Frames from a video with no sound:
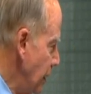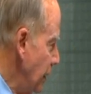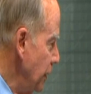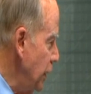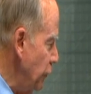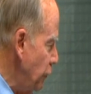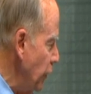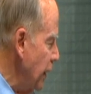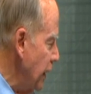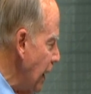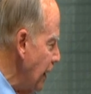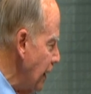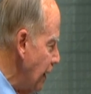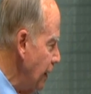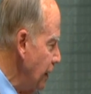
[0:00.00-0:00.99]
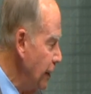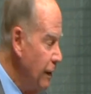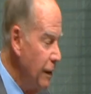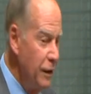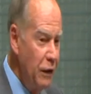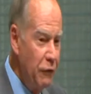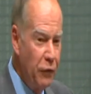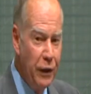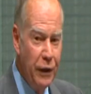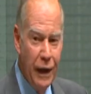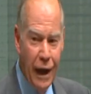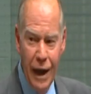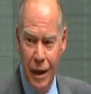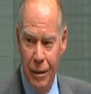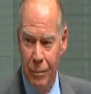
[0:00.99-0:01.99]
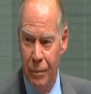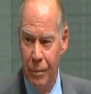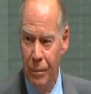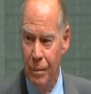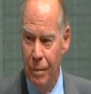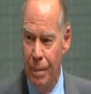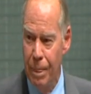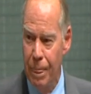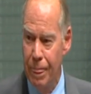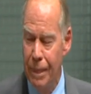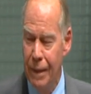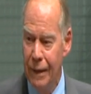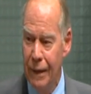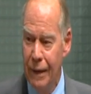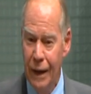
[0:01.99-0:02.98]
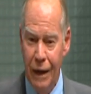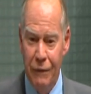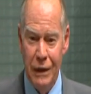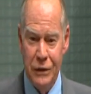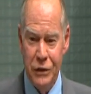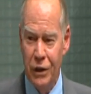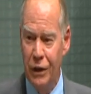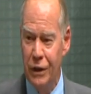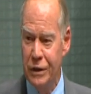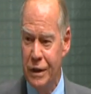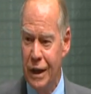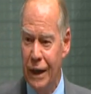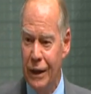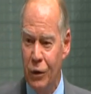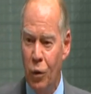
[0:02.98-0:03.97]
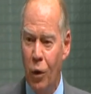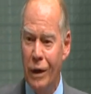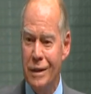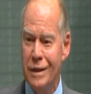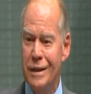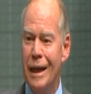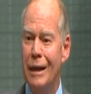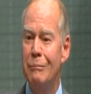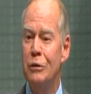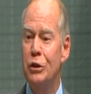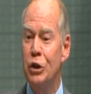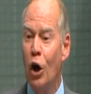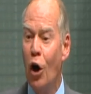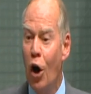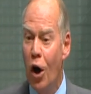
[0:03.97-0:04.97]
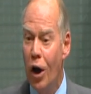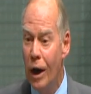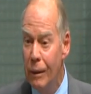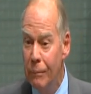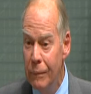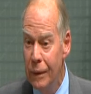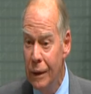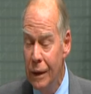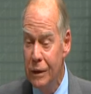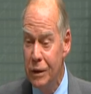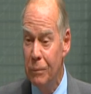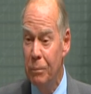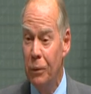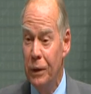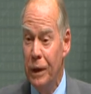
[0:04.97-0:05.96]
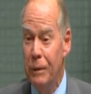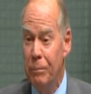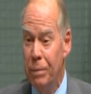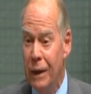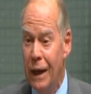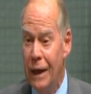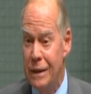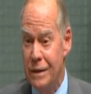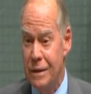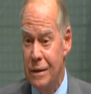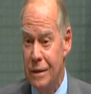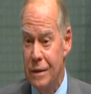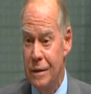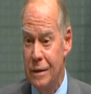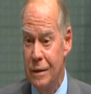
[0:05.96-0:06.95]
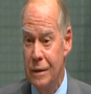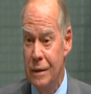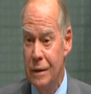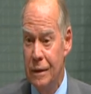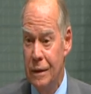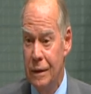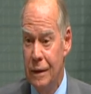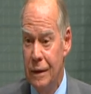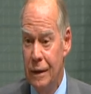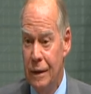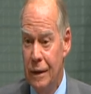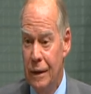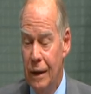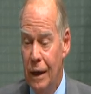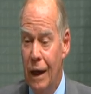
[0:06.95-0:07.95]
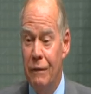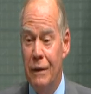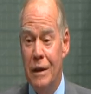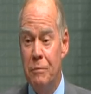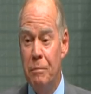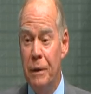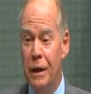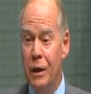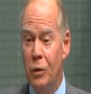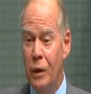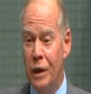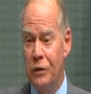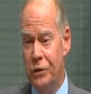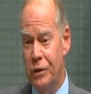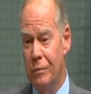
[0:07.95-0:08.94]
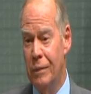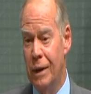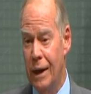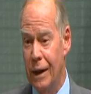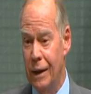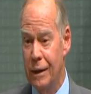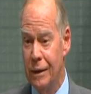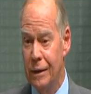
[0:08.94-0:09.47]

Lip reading: Different colour, different name. And that's going to take quite some time to put in place. And there's been a question mark.